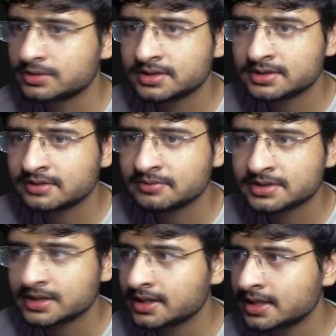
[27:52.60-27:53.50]
Just give me
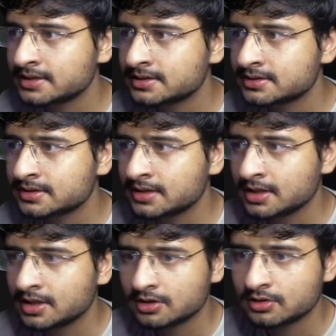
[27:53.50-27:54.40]
a second. I'll just
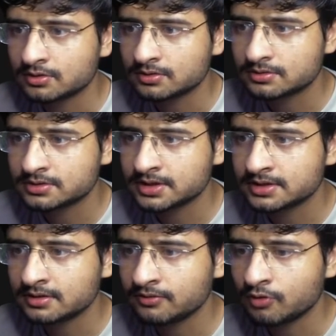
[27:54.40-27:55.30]

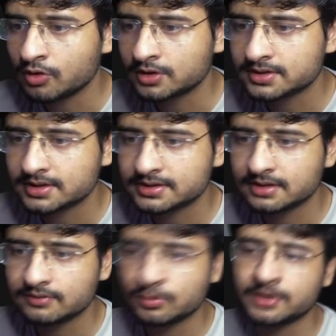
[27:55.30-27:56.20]
change the font size
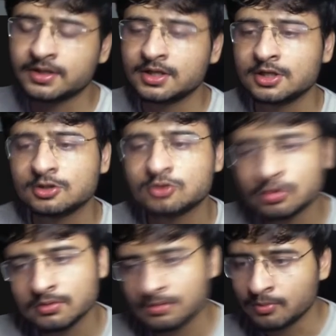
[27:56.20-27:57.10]
itself. Okay.
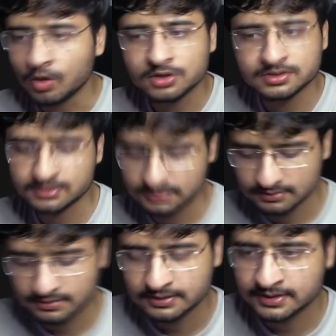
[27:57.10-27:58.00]
So box,
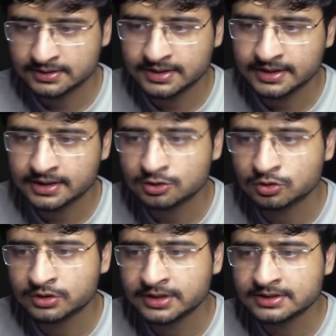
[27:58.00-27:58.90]
this is created.
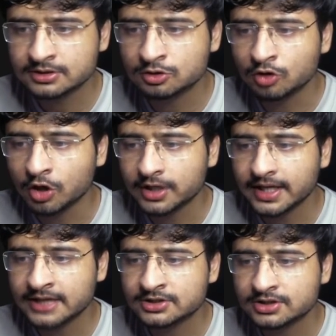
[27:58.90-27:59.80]
So this dot
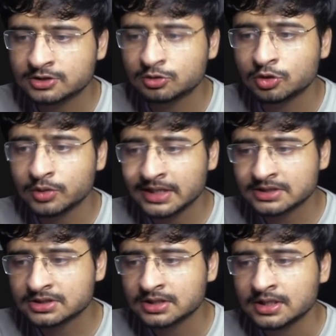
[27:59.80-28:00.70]
h is equal to
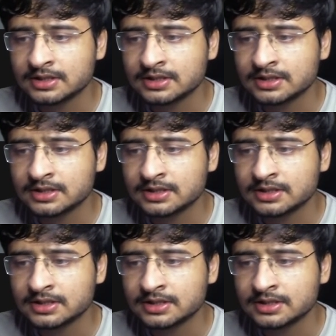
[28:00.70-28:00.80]
h.